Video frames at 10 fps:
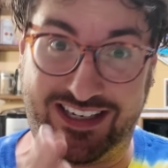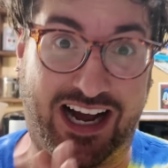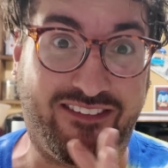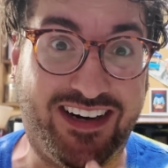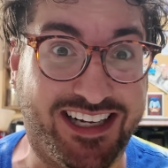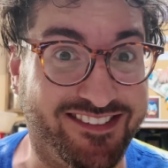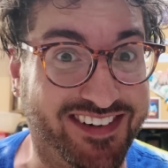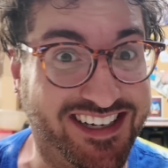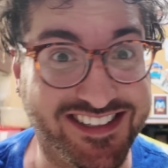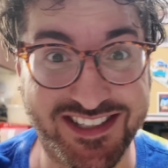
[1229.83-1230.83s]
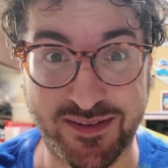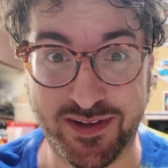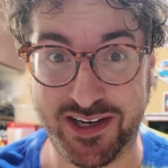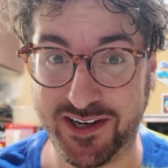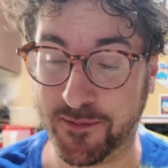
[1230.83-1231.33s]
I might have found
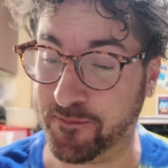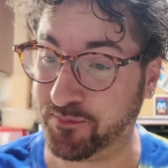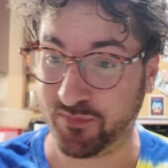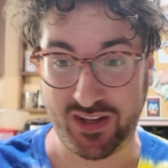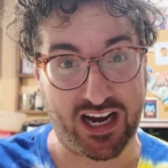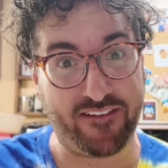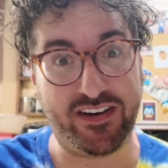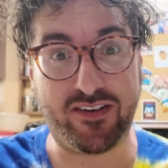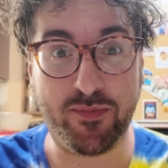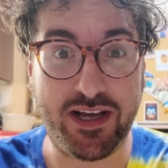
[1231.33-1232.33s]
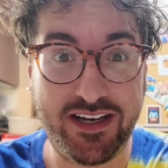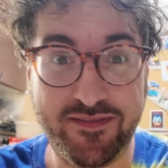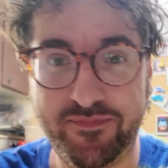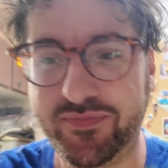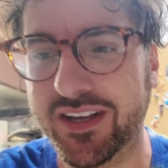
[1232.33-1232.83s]
something here. I've never
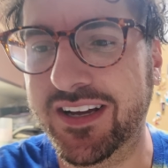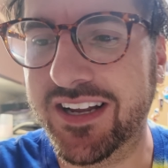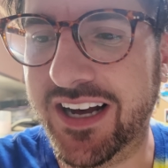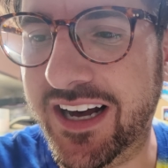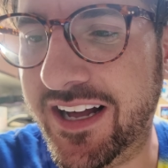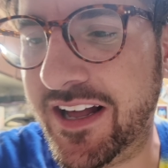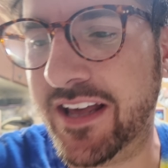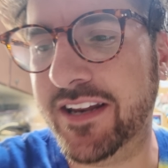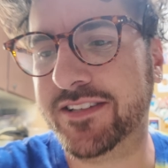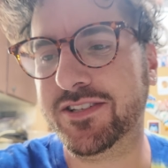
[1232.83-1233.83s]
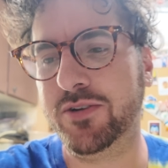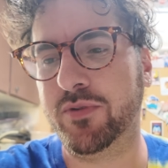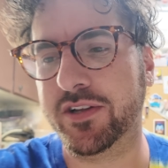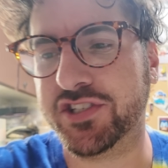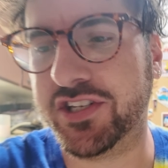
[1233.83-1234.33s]
made any soup
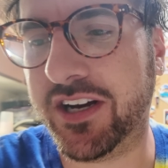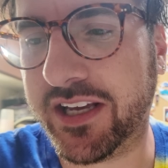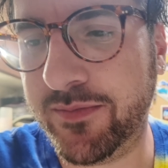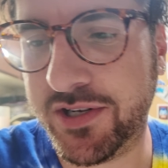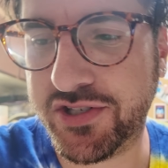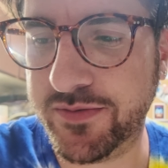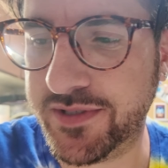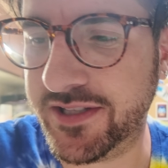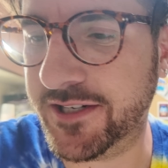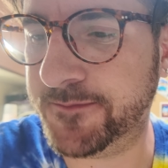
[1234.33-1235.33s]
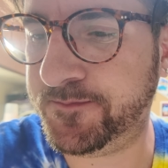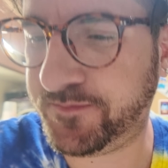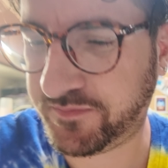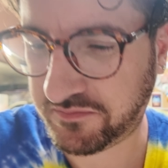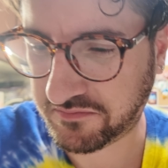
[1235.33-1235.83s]
with shiitake mushrooms in there.
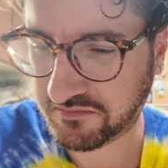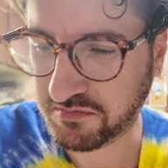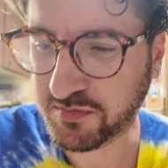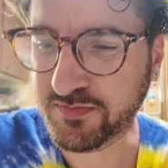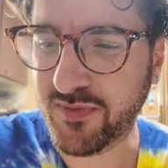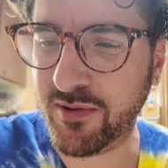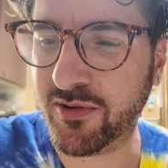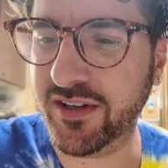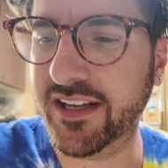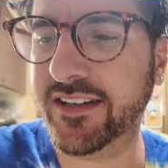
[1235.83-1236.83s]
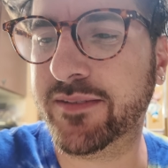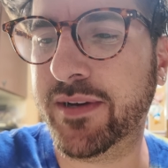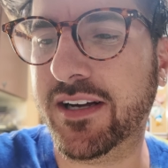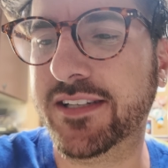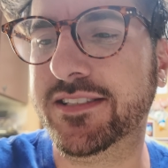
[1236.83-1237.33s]
But really, to
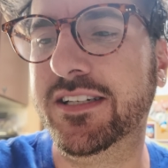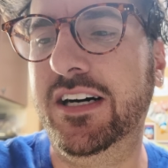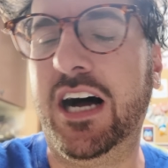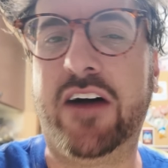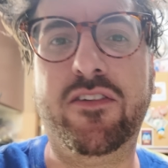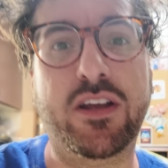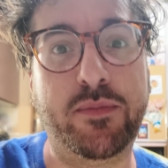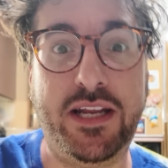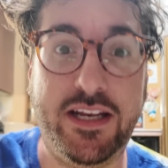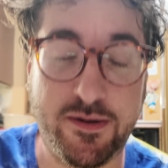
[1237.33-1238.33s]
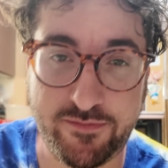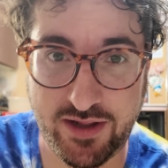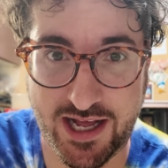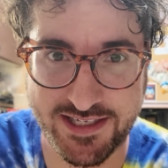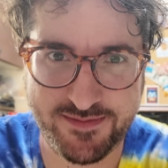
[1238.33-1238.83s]
be honest, I've only been eating them for
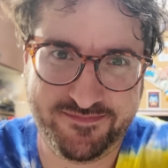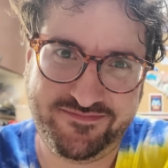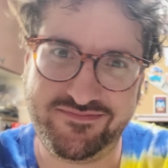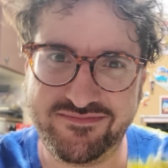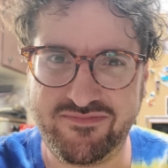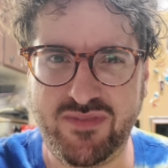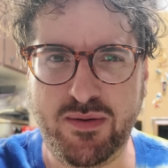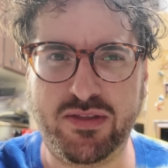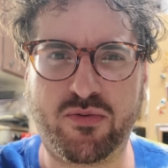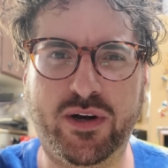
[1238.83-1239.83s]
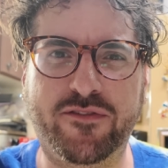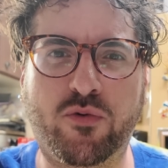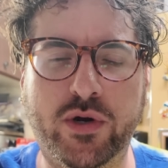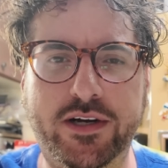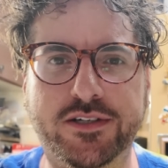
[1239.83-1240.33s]
the last maybe 3 or
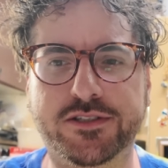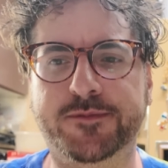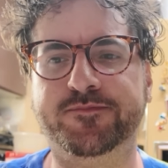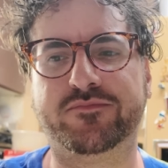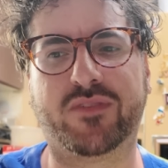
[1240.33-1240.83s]
4 years.